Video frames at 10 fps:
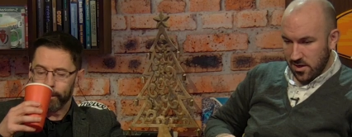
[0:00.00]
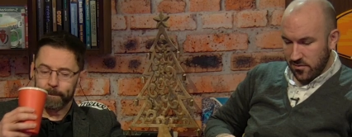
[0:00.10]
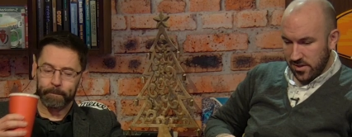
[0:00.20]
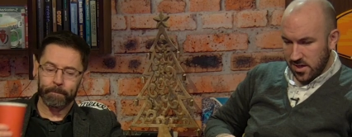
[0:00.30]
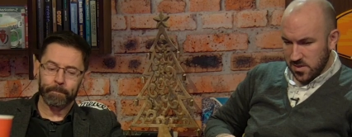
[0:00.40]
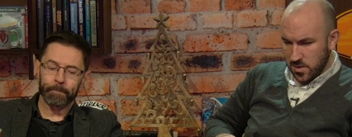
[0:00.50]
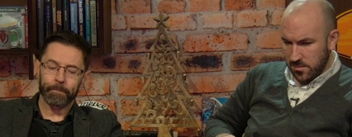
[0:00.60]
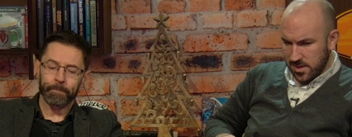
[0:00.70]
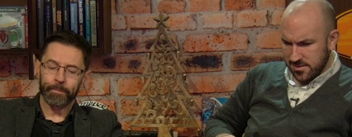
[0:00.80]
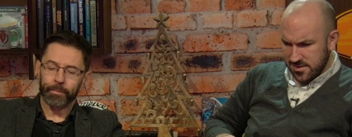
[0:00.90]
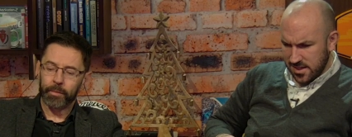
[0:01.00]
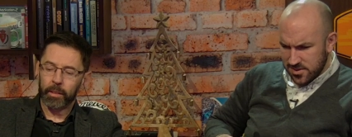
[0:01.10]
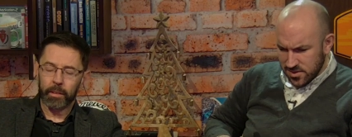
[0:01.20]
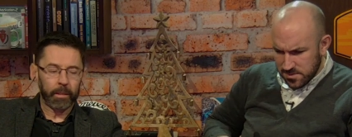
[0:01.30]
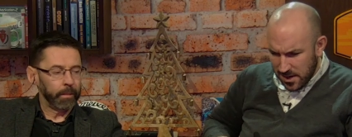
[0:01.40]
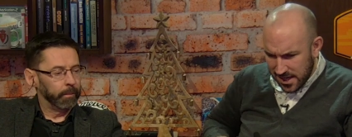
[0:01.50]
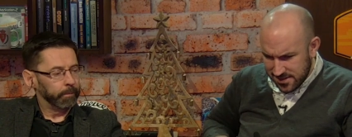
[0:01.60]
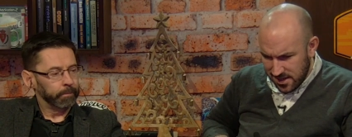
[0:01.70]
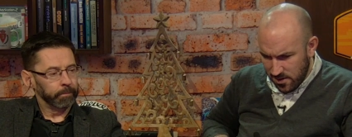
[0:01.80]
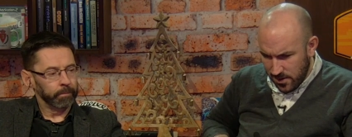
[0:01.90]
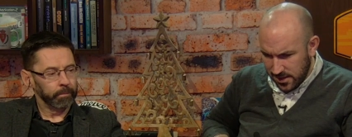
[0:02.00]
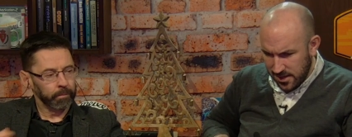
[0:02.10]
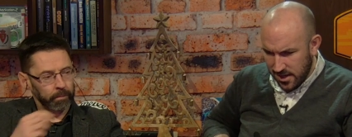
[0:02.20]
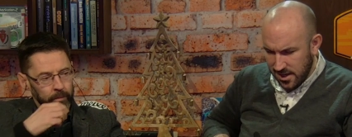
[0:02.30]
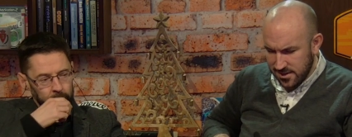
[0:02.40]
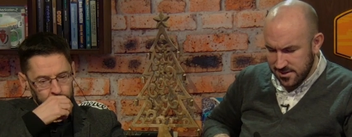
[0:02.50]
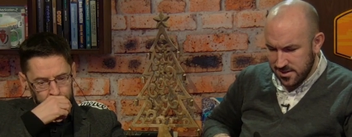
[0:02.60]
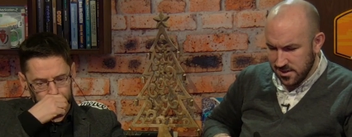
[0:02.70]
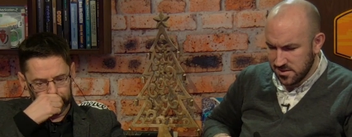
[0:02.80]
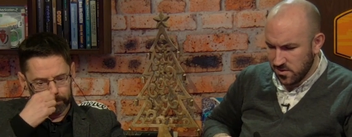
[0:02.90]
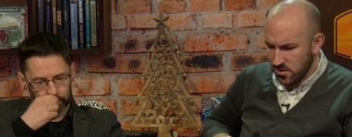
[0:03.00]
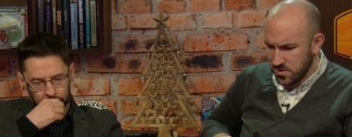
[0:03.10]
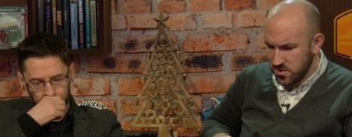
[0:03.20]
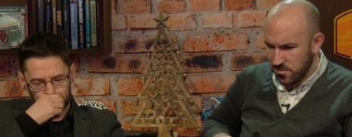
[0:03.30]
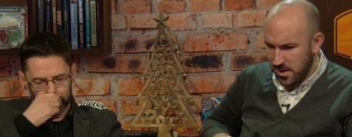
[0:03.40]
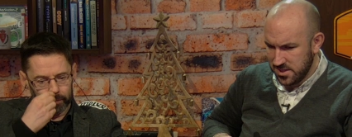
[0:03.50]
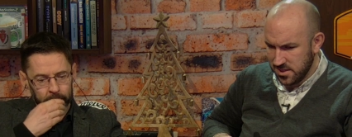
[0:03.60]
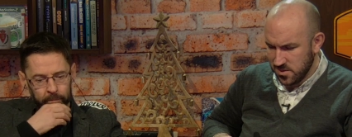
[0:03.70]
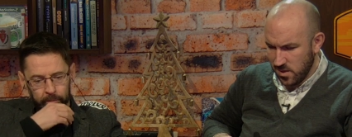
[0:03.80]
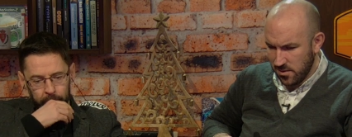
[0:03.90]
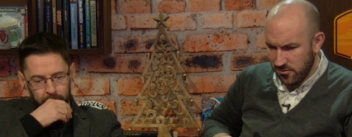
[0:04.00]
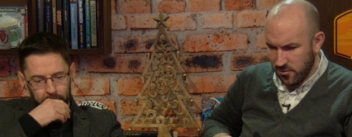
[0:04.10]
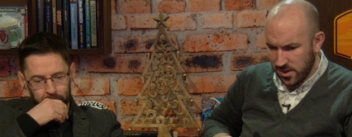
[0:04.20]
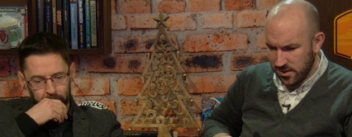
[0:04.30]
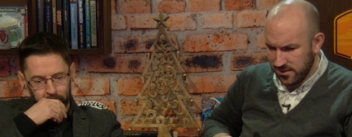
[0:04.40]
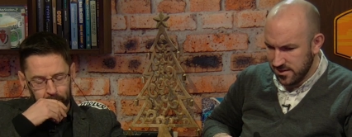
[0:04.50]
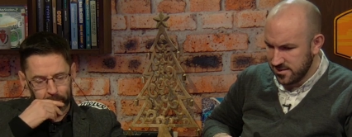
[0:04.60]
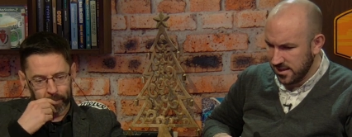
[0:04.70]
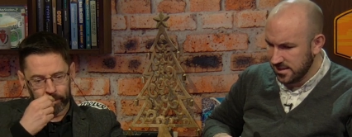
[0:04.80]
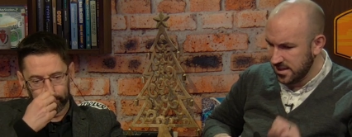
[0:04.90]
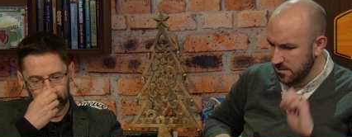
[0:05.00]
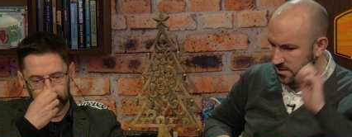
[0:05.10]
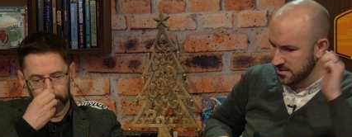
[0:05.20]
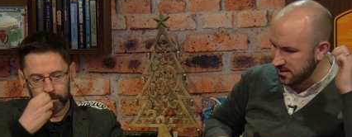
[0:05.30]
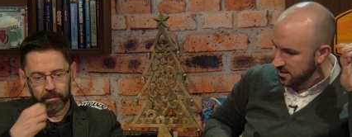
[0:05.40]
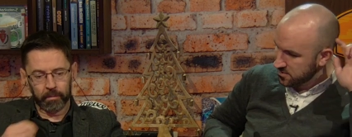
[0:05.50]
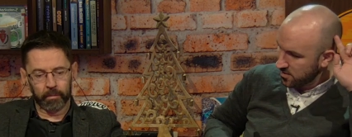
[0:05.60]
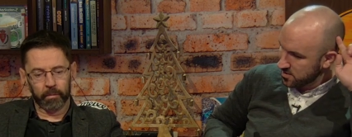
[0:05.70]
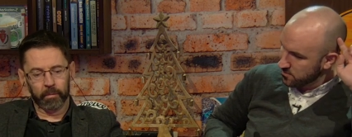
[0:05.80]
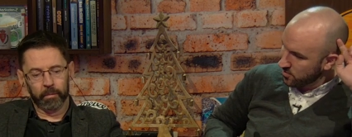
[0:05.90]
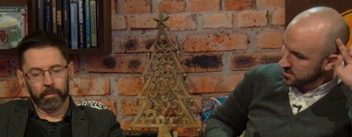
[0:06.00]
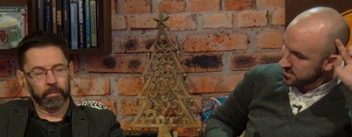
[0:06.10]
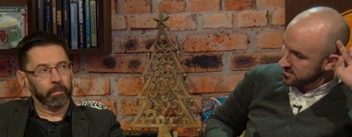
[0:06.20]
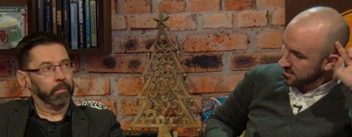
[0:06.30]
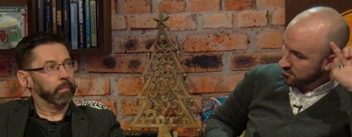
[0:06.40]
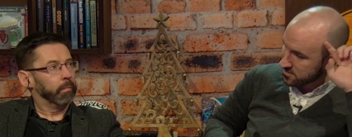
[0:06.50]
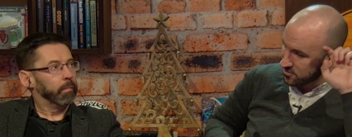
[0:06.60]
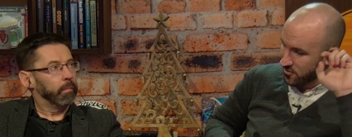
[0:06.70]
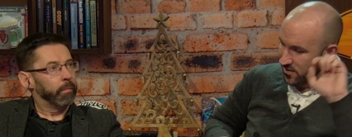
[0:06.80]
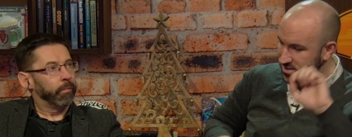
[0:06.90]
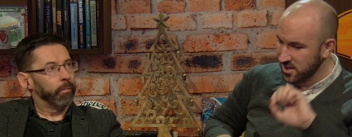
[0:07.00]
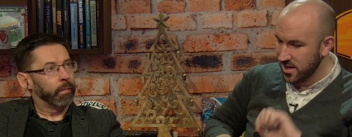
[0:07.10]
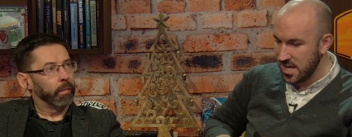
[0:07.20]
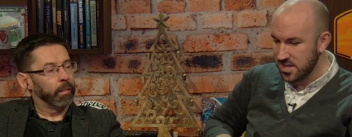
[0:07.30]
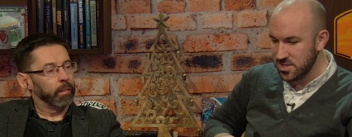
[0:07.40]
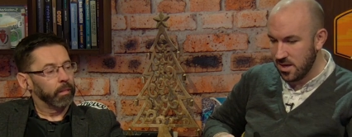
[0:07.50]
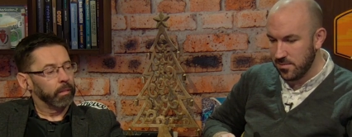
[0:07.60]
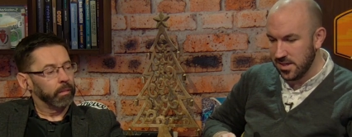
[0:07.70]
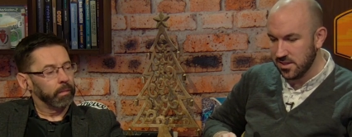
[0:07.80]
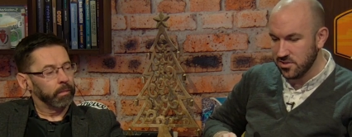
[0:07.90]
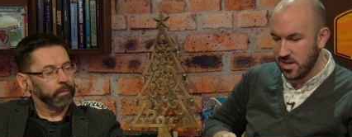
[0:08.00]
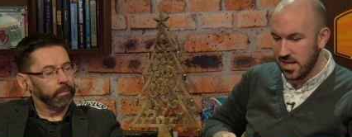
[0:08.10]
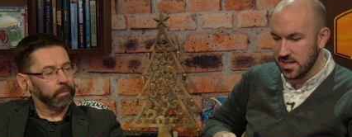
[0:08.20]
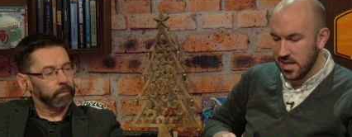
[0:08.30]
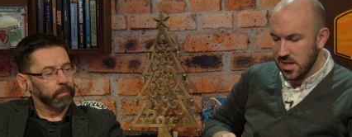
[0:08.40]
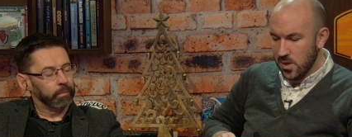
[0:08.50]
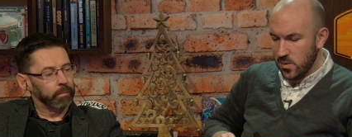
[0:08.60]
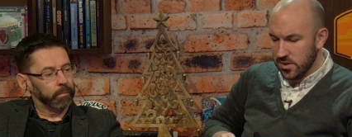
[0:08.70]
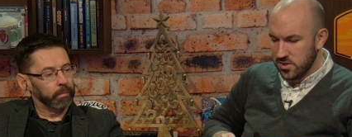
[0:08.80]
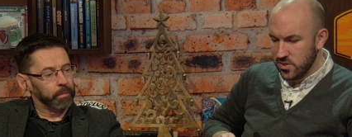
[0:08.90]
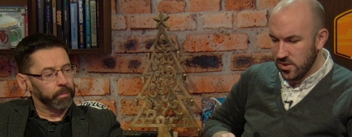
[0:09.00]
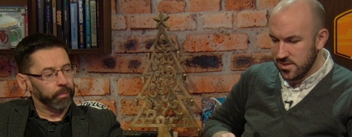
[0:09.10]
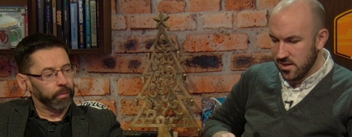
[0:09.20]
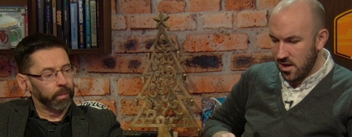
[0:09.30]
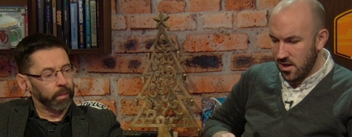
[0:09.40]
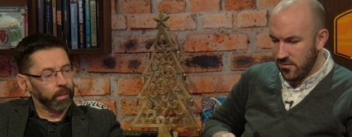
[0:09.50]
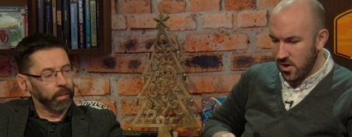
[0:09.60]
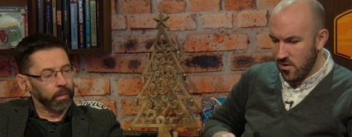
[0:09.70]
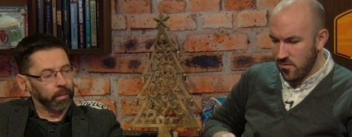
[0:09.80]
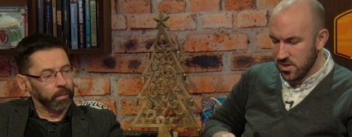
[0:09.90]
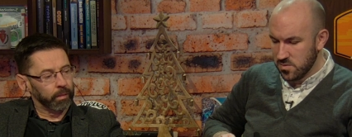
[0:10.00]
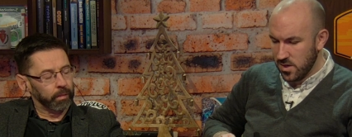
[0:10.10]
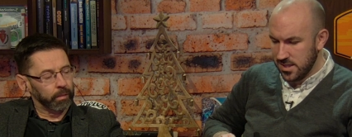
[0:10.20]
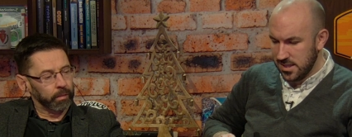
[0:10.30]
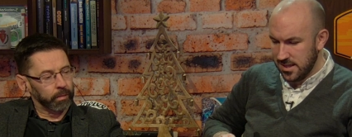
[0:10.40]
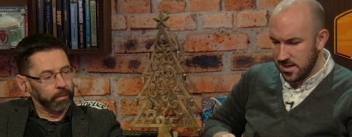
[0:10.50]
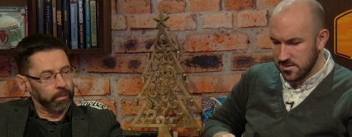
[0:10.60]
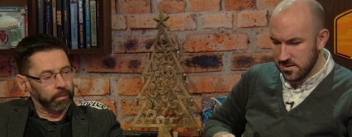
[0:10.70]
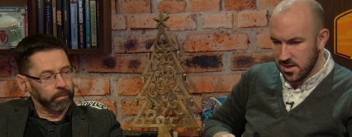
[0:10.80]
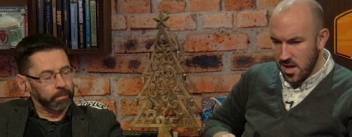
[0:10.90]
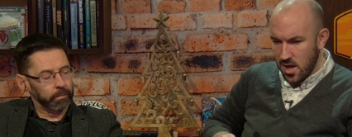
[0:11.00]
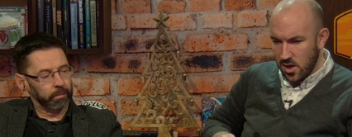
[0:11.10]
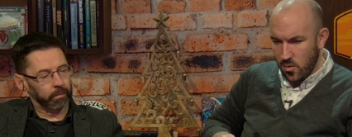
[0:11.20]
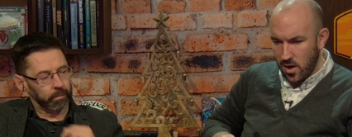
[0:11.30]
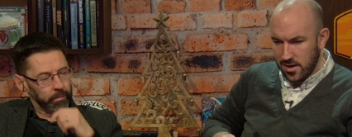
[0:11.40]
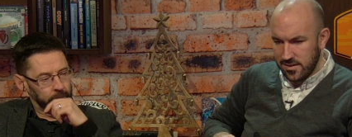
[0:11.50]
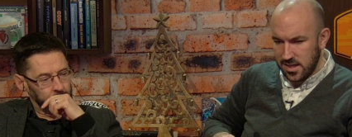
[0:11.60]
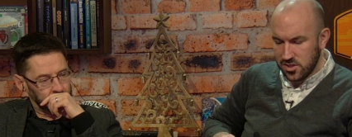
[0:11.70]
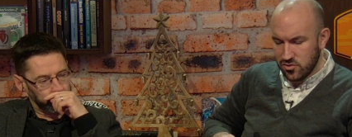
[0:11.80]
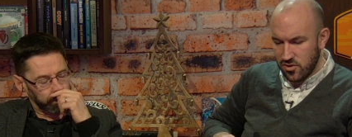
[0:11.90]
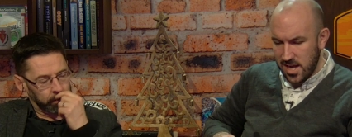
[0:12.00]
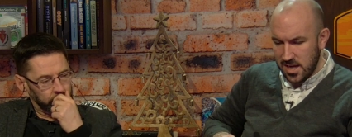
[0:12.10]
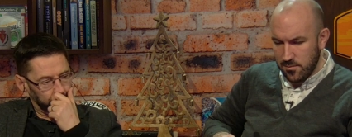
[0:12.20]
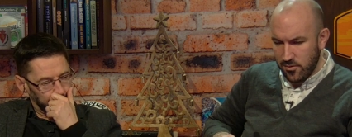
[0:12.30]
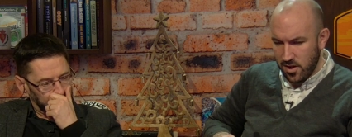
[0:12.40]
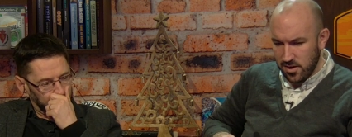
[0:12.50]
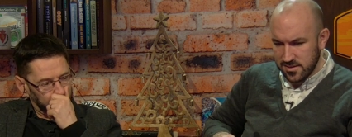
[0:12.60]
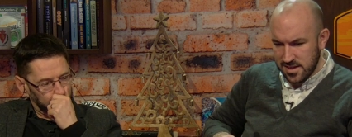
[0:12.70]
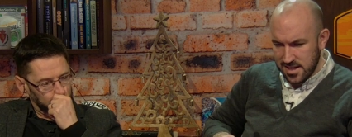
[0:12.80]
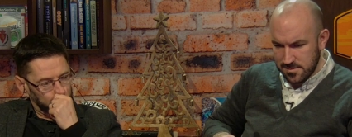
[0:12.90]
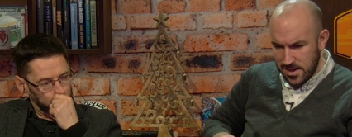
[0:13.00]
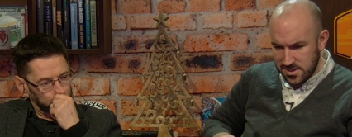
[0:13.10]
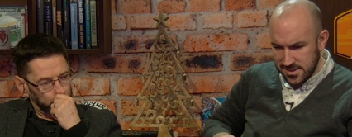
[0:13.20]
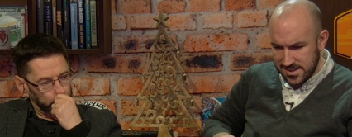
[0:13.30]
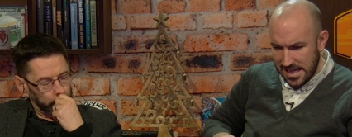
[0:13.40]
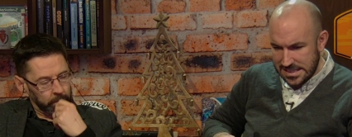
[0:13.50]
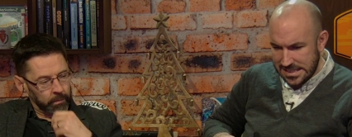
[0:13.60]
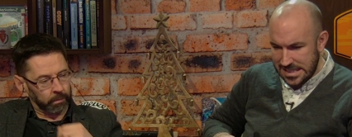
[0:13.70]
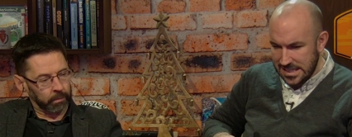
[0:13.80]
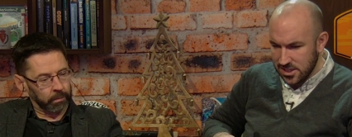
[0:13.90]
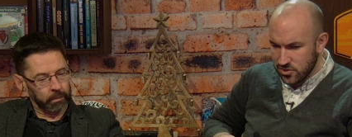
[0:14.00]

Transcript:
Speaker 1: over there as well. But as I say, just past the hour mark there and still scores. Should mention as well, before we get on to the Celtic team news, that the news round is brought to you this evening with Screwfix dot I E championing the trade with a choice of over twenty thousand quality trade products. As I mentioned, Celtic needing a